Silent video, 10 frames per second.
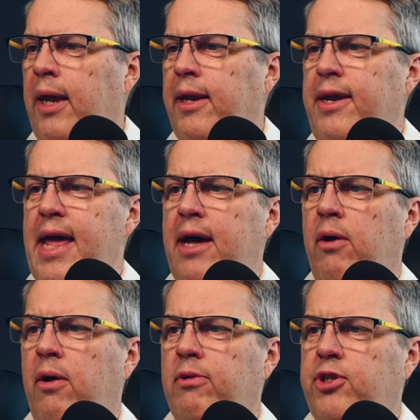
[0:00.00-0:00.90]

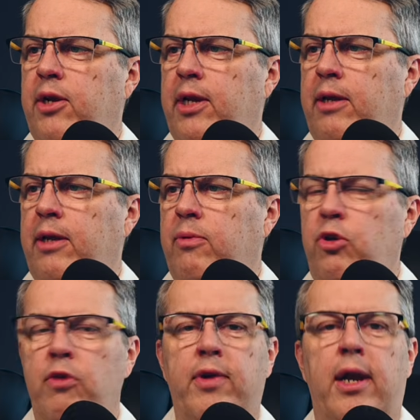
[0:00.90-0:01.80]
Now, suddenly,
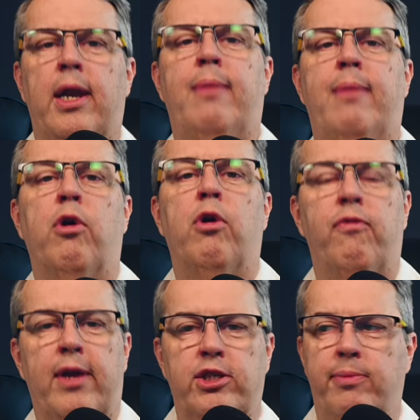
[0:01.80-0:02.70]
you've got a lot more
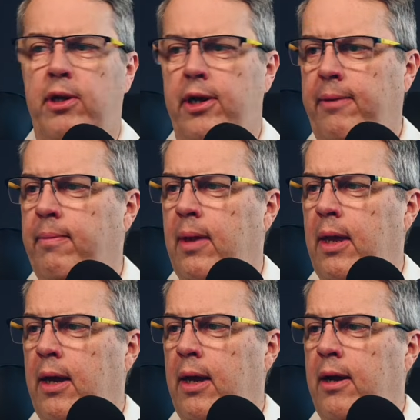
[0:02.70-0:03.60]
flexibility.
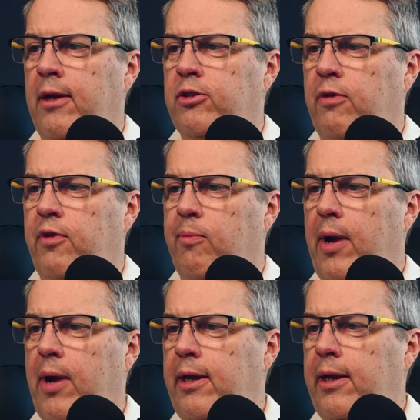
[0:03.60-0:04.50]
So if you're
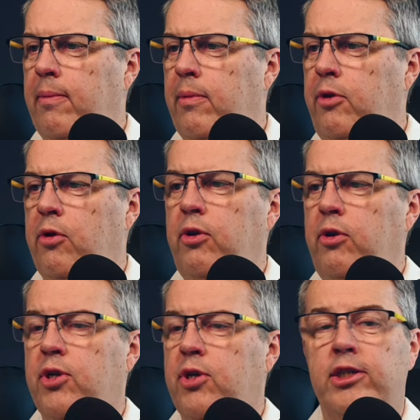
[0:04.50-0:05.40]
branding, you can
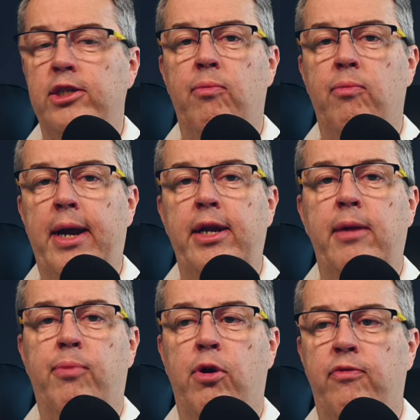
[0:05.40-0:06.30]
use custom branding
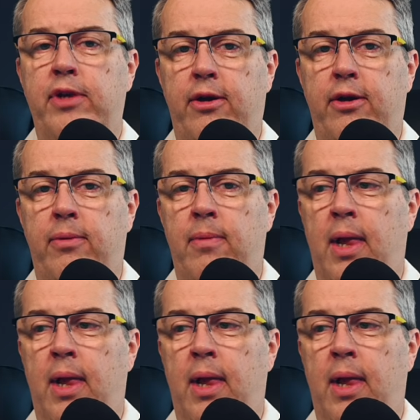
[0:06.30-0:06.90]
per video.